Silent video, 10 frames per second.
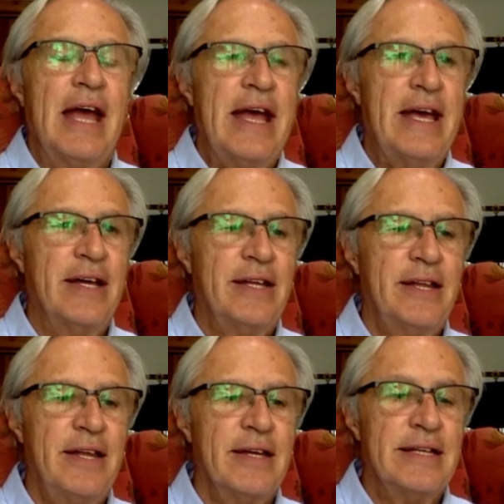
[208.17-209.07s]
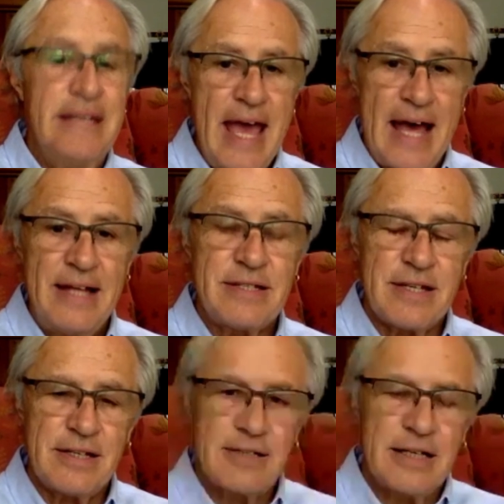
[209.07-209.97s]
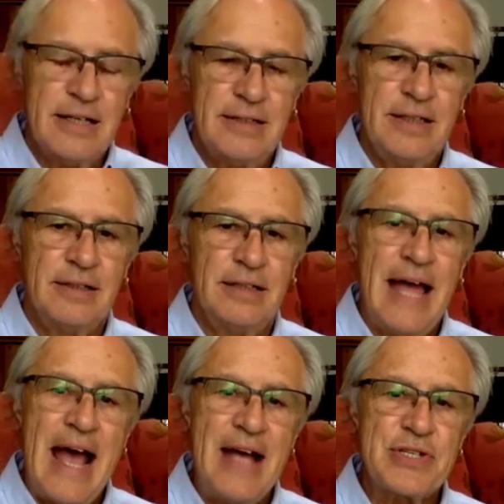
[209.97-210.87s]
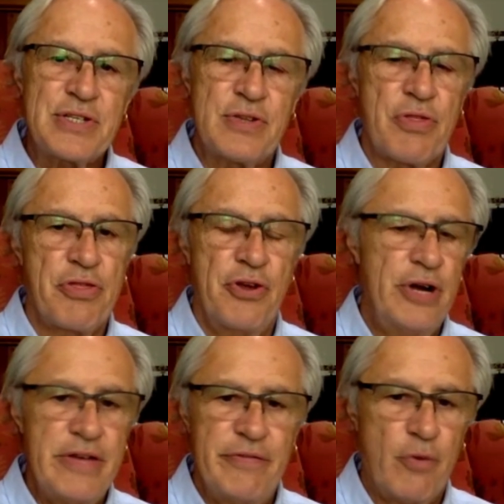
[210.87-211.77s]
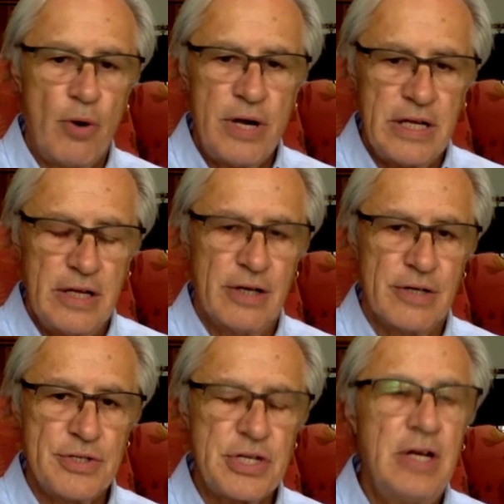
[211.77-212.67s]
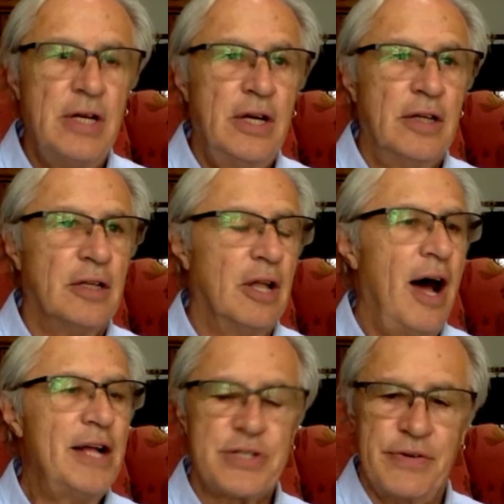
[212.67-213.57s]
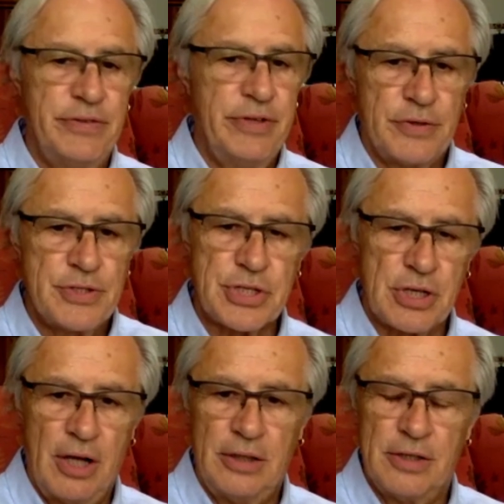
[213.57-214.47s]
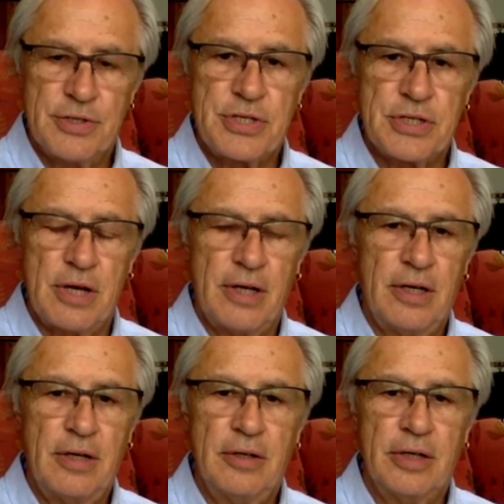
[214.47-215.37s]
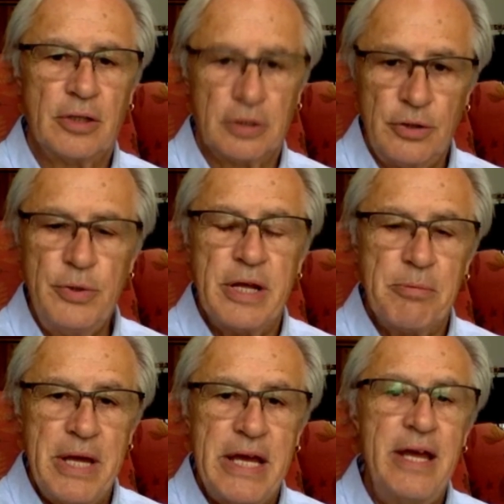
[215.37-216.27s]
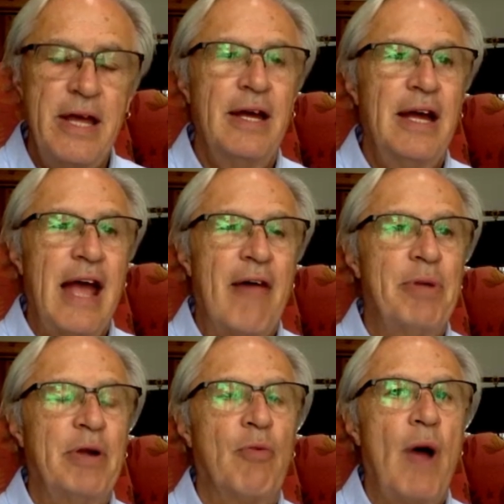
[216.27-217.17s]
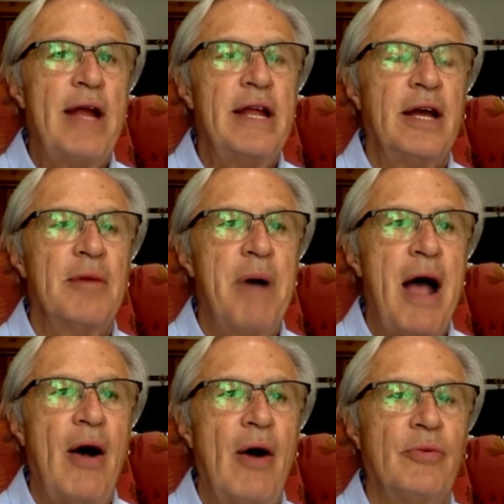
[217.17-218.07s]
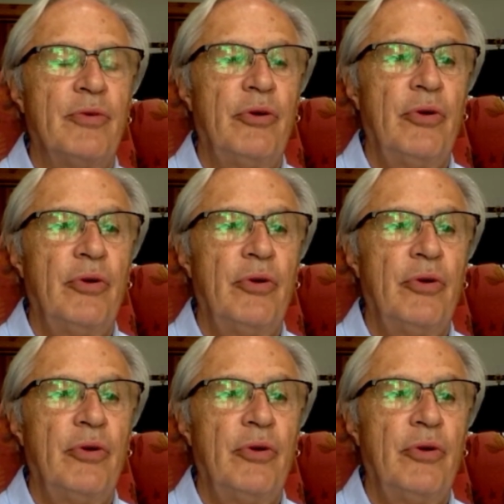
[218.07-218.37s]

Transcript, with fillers: And yet, in the last 30, 40 years, lots of different scholars, uh, including me, have been writing about